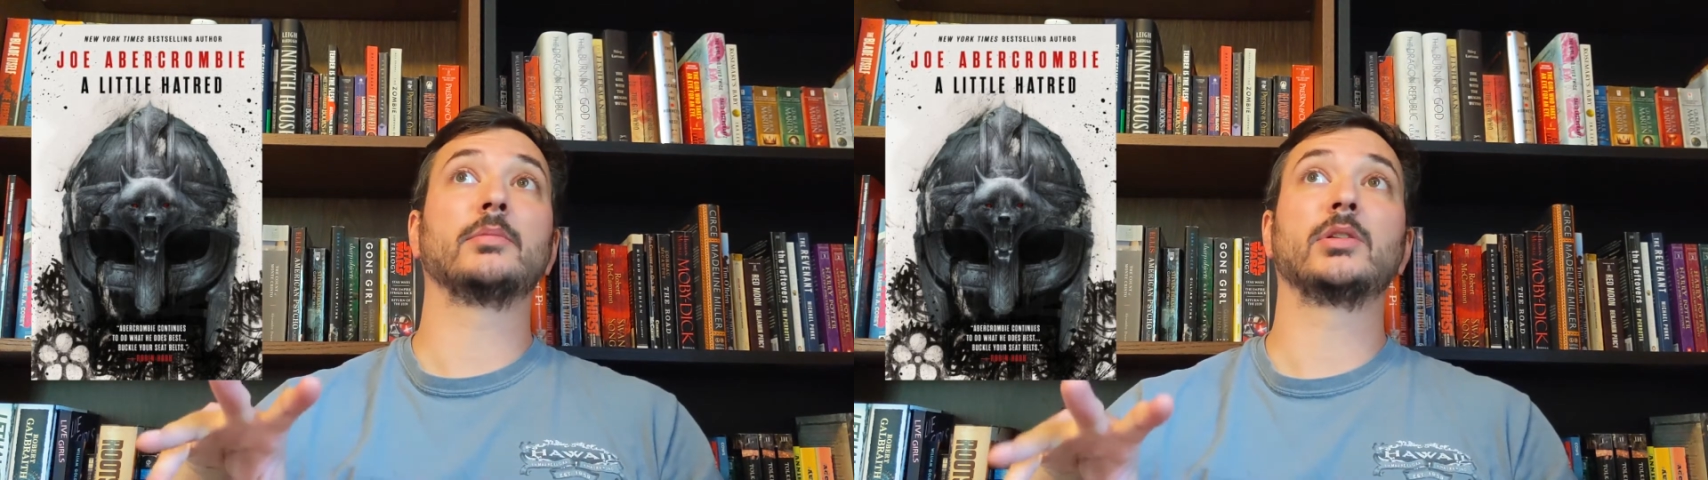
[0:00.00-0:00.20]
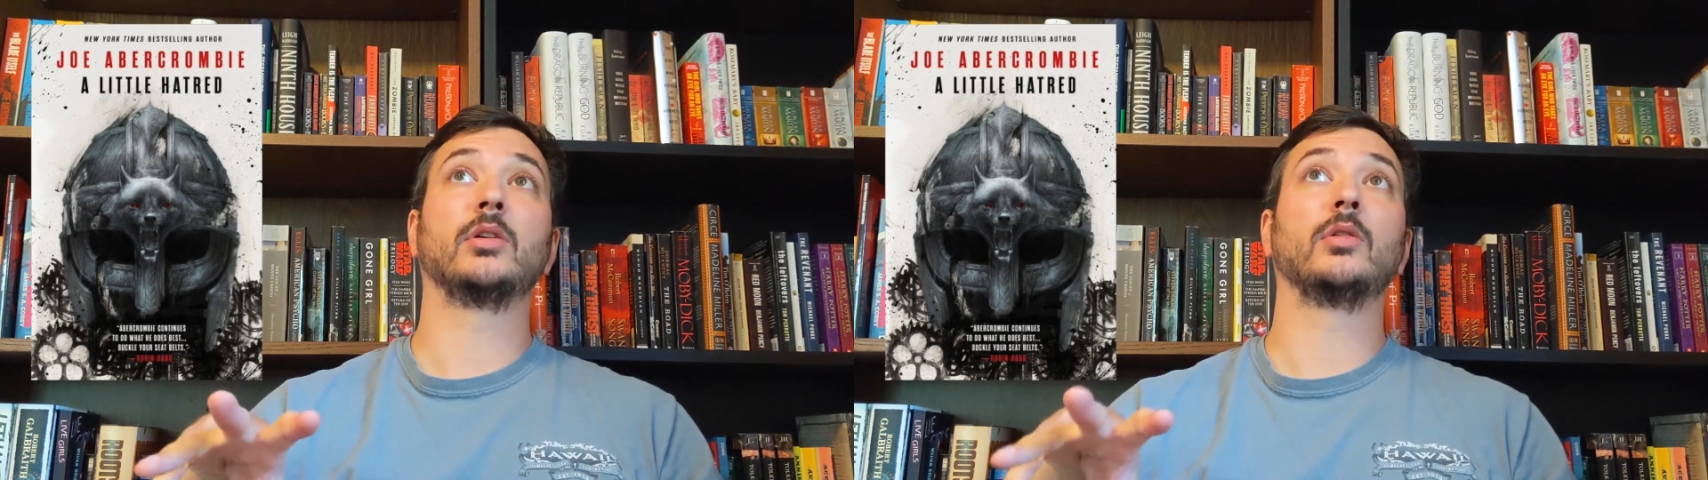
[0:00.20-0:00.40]

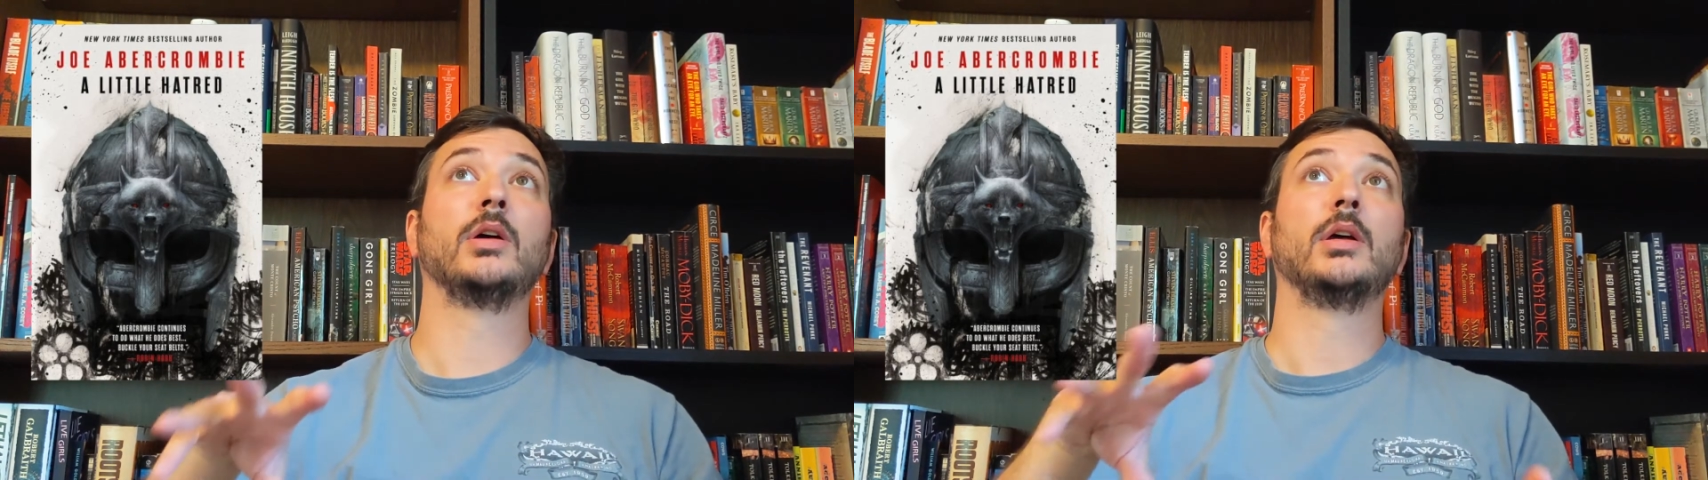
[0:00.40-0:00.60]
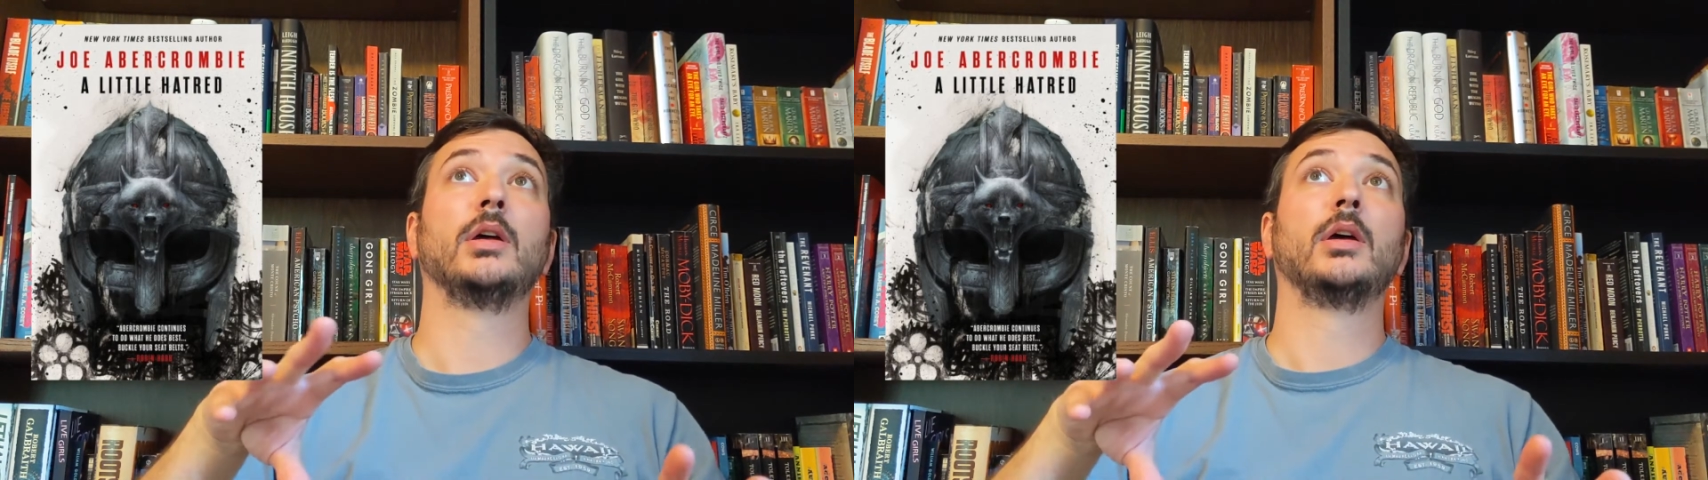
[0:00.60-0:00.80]
So
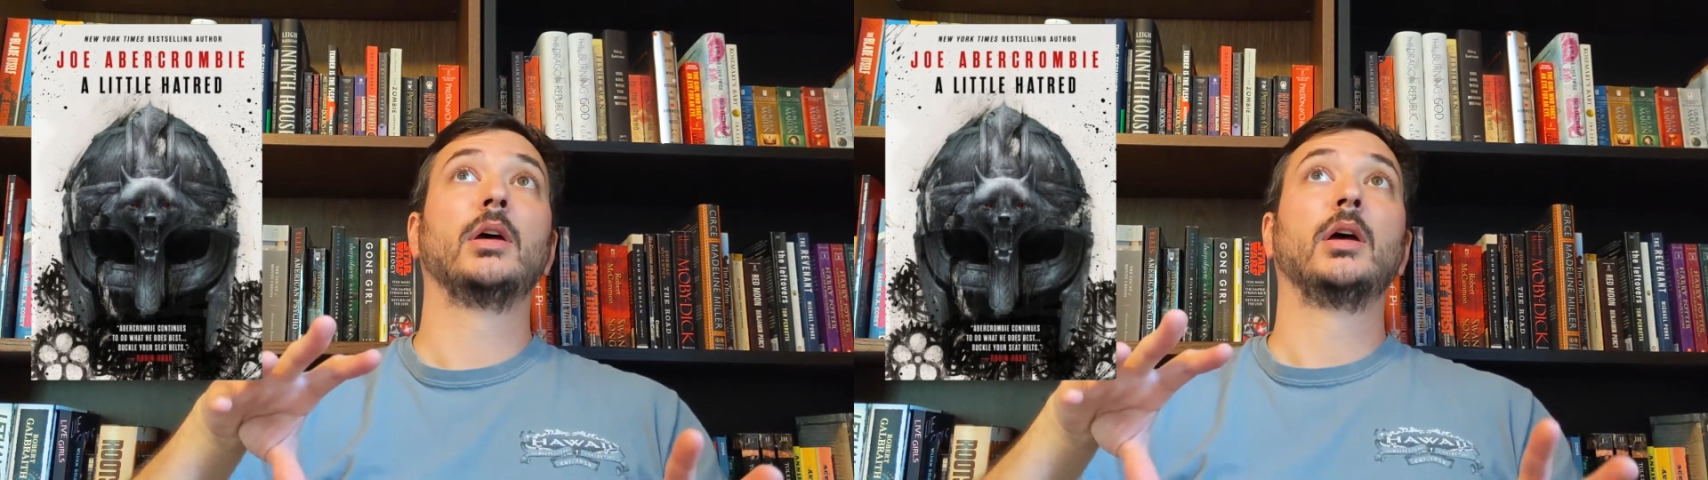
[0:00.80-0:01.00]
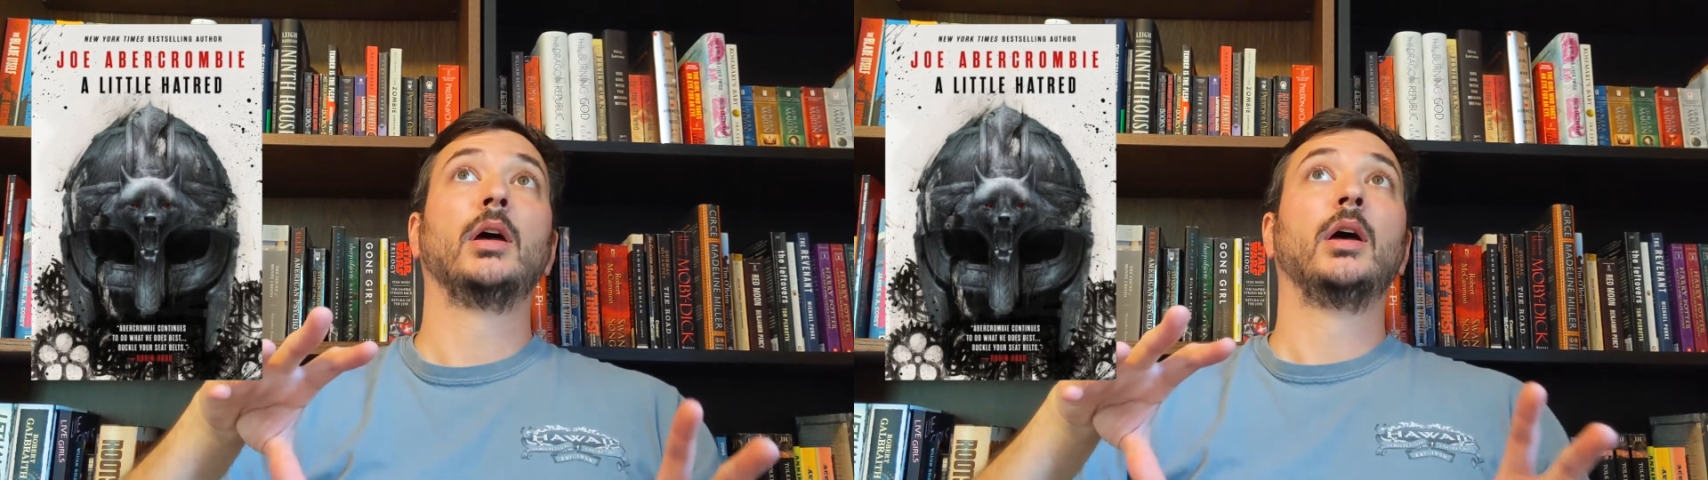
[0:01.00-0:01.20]

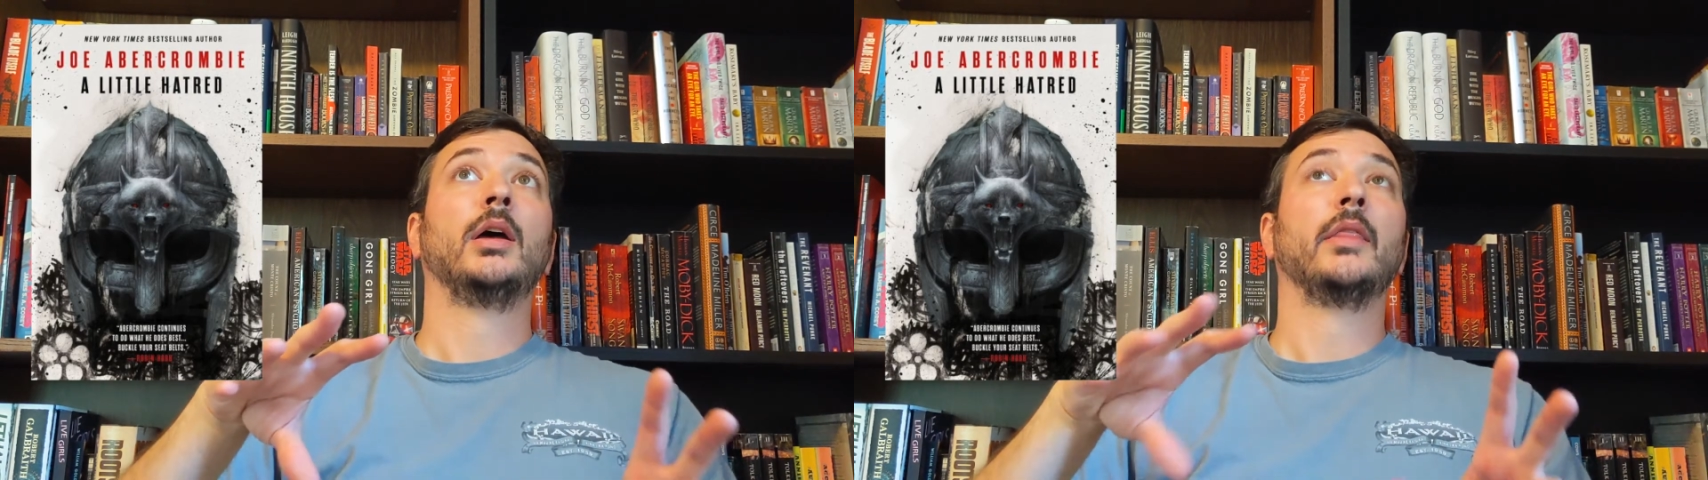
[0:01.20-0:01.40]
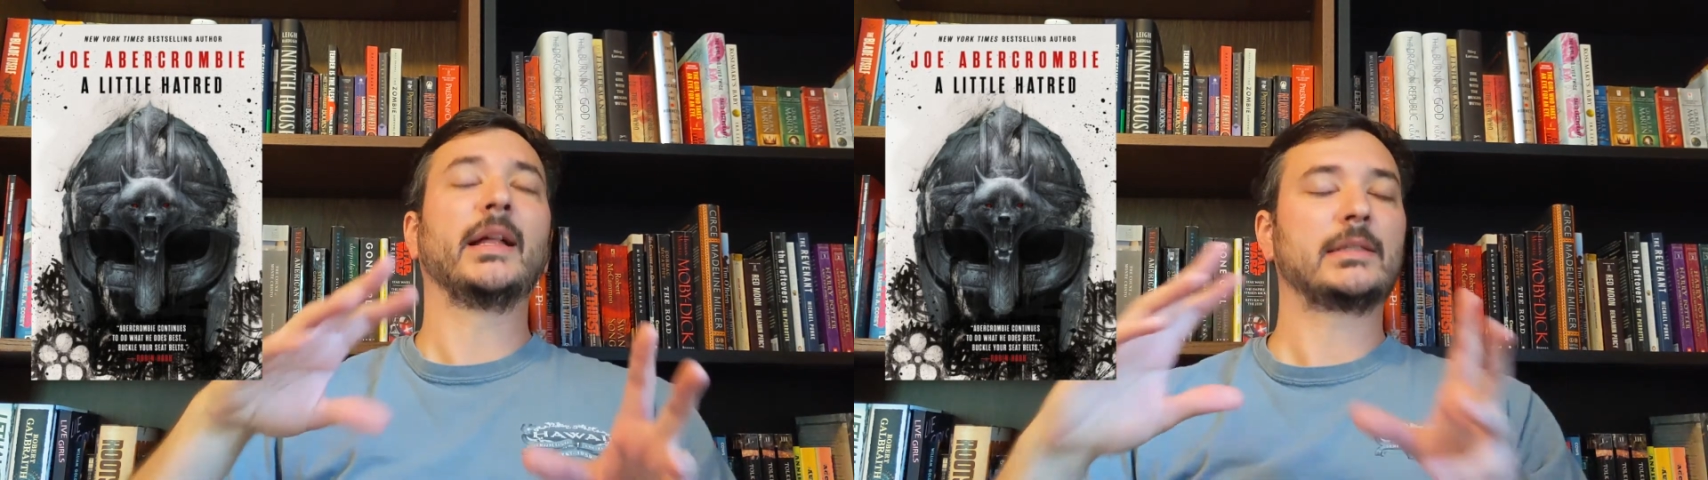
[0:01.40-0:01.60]

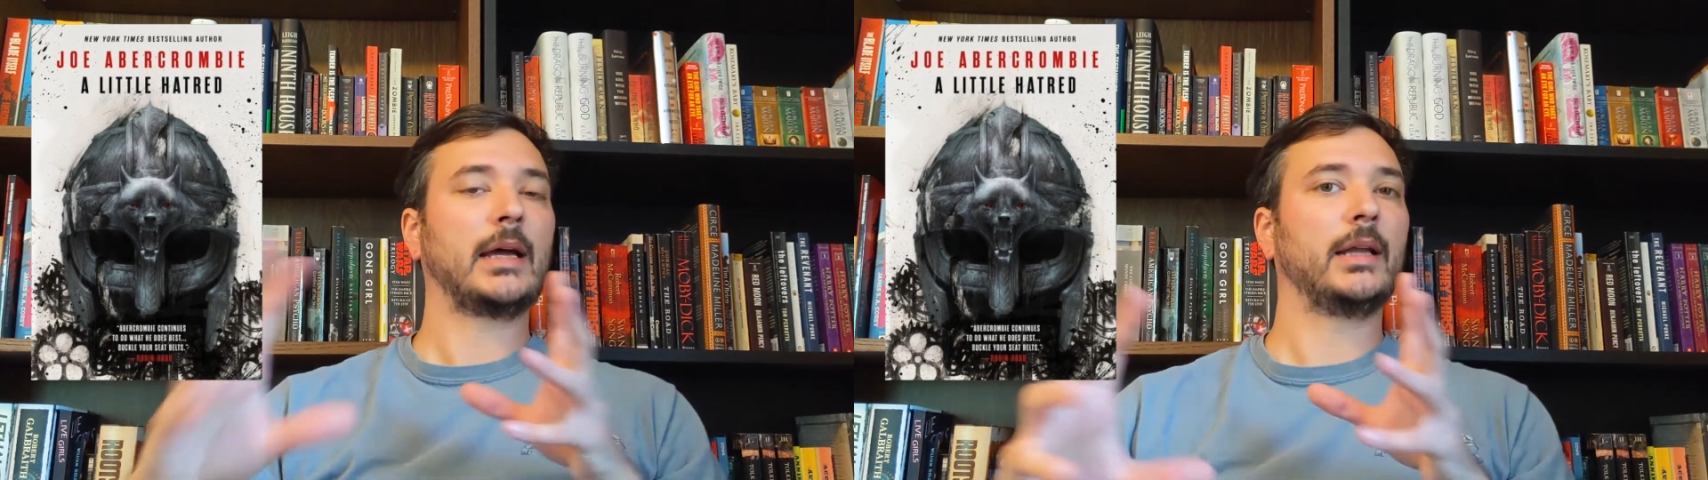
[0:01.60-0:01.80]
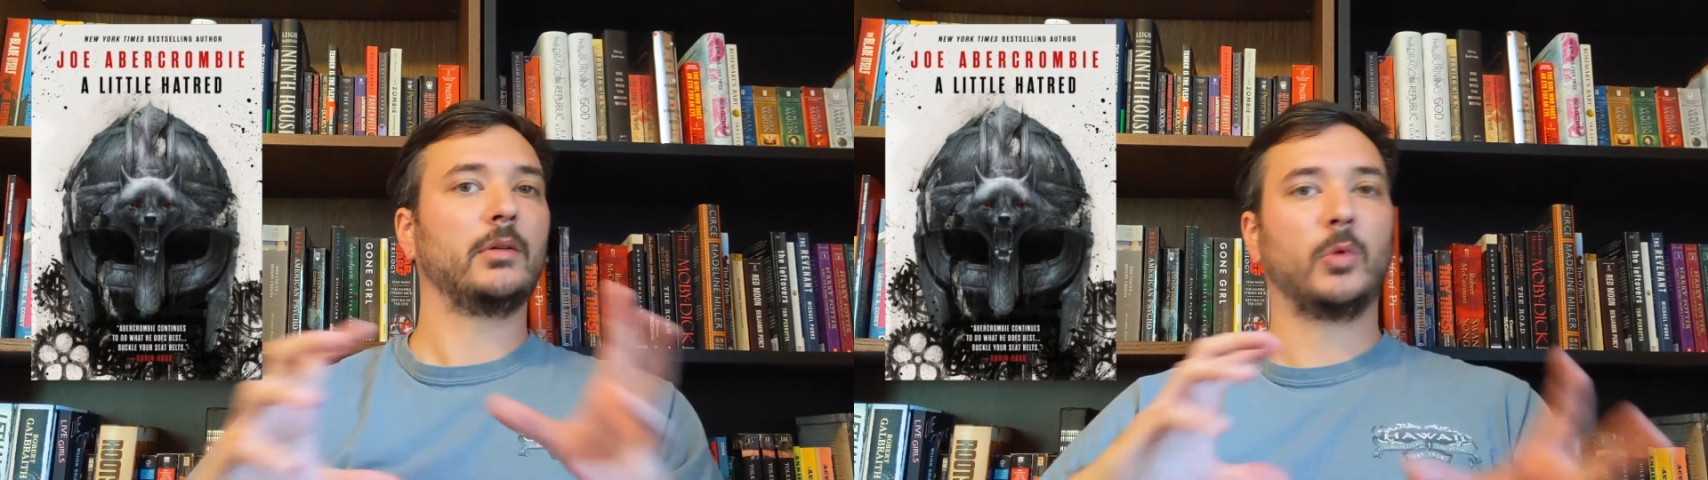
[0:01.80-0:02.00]
that's
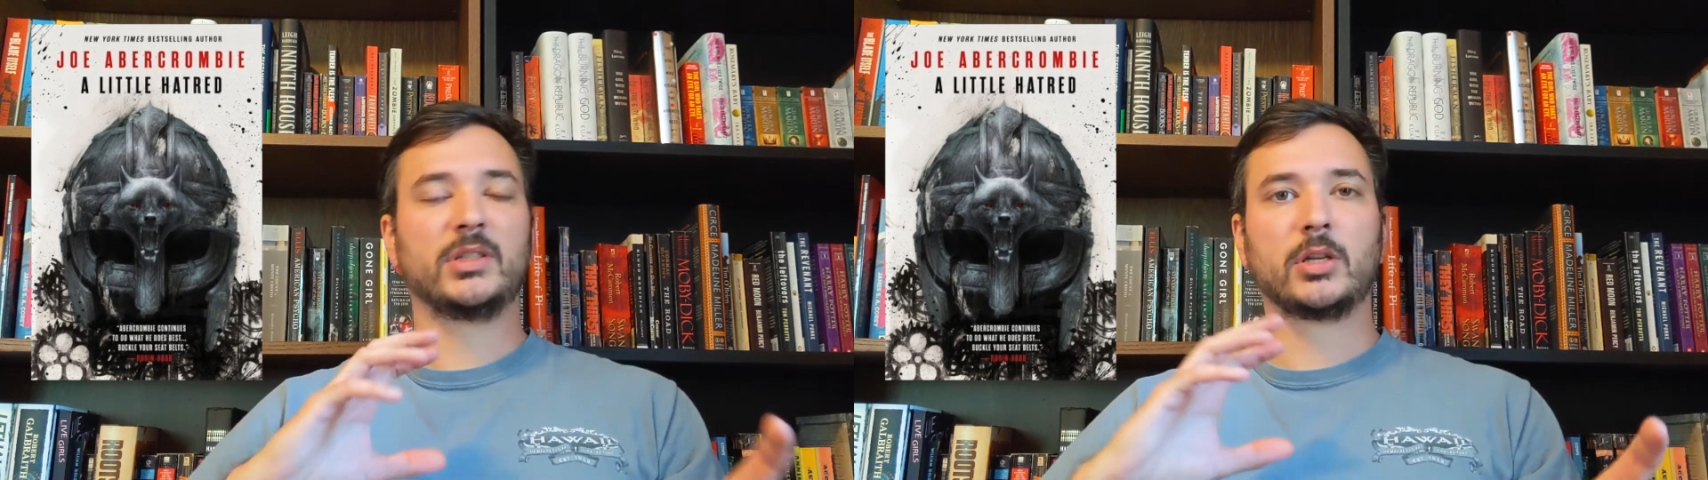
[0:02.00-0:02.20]
kind of what's